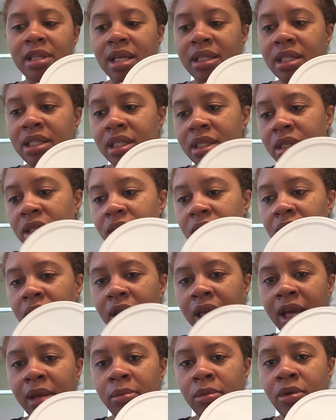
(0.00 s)
I just took the
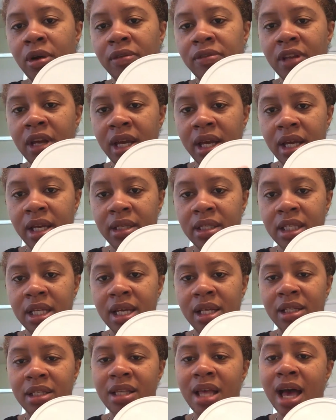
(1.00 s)
label off the hand
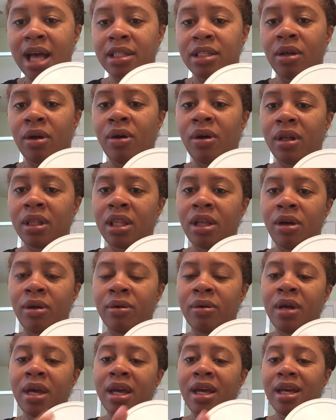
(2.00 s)
sanitizer,
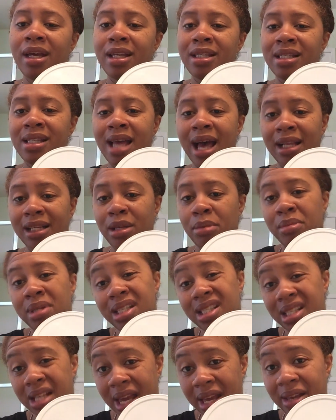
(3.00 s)
although it's not the
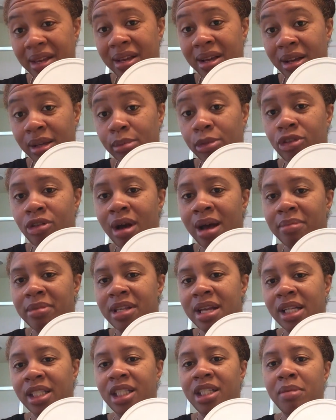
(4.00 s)
mistake gumdrops
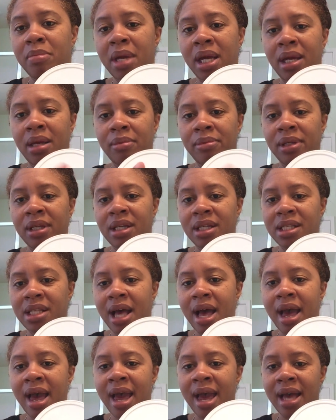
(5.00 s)
that she made because
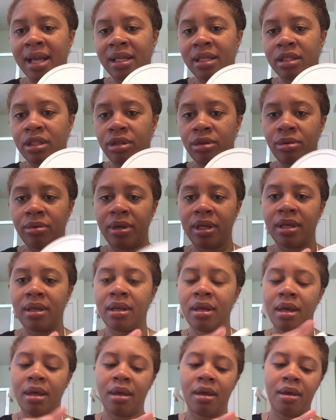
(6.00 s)
I added to it.
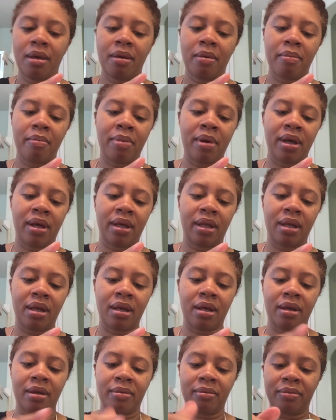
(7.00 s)
But
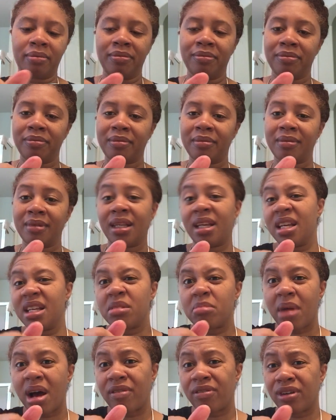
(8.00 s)
um, it's
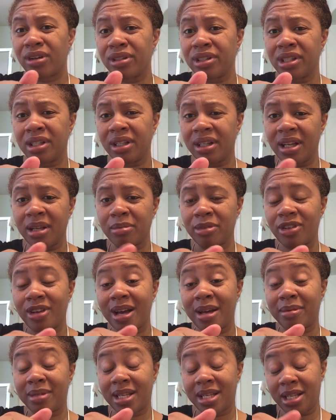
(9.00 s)
my version of
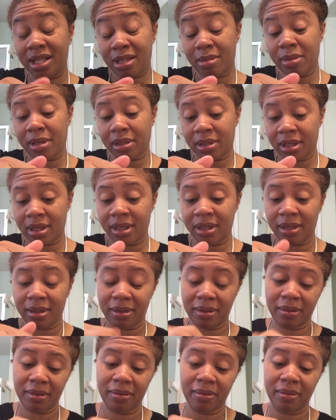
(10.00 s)
gumdrops and it smells good.